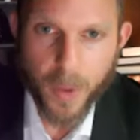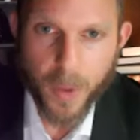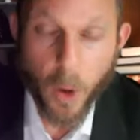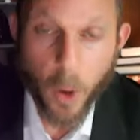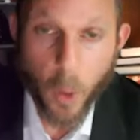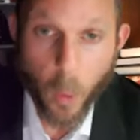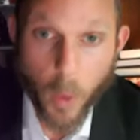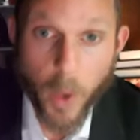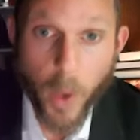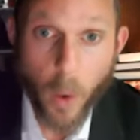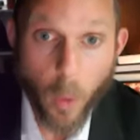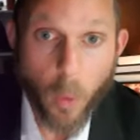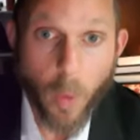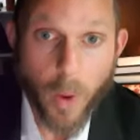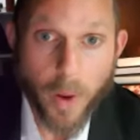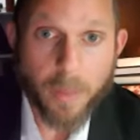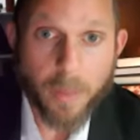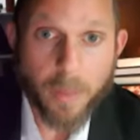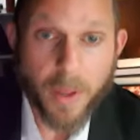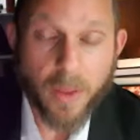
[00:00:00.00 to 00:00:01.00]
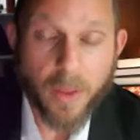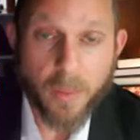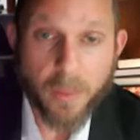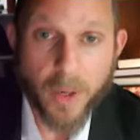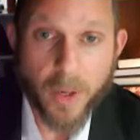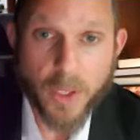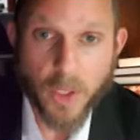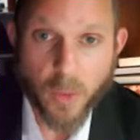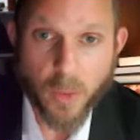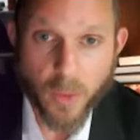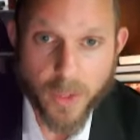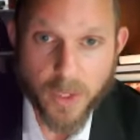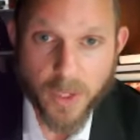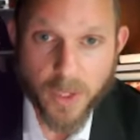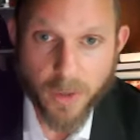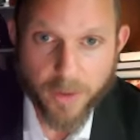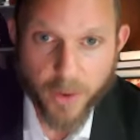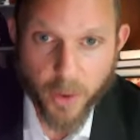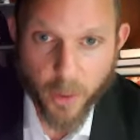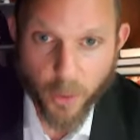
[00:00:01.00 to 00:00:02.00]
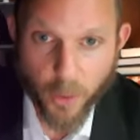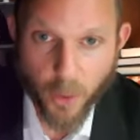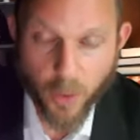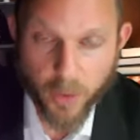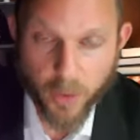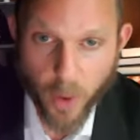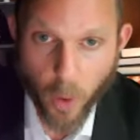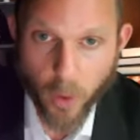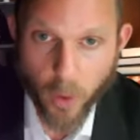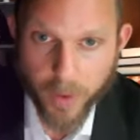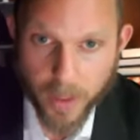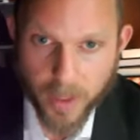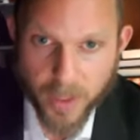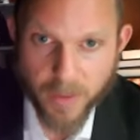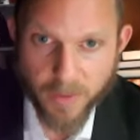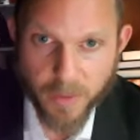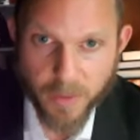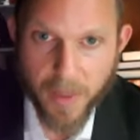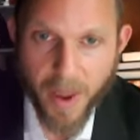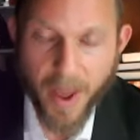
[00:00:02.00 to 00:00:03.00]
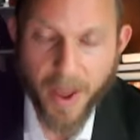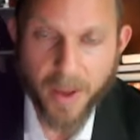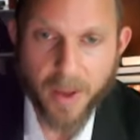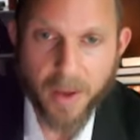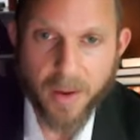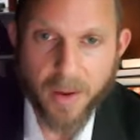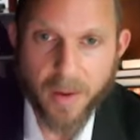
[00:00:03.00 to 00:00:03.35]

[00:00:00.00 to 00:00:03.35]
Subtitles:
we all want to be the person with the self-control to hold ourselves back.